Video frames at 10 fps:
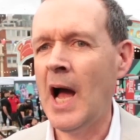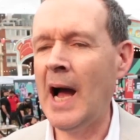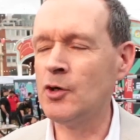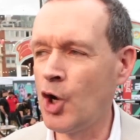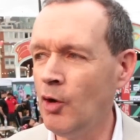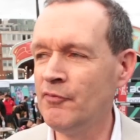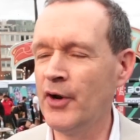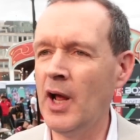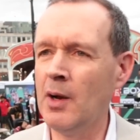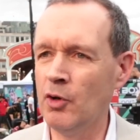how
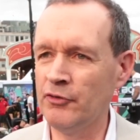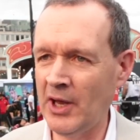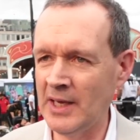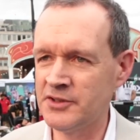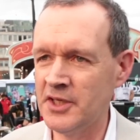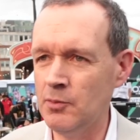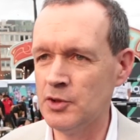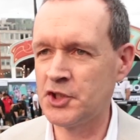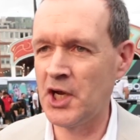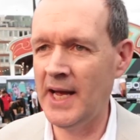confident I was that Anthony
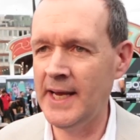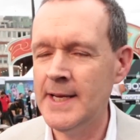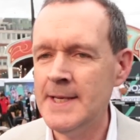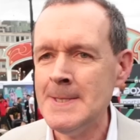would stay,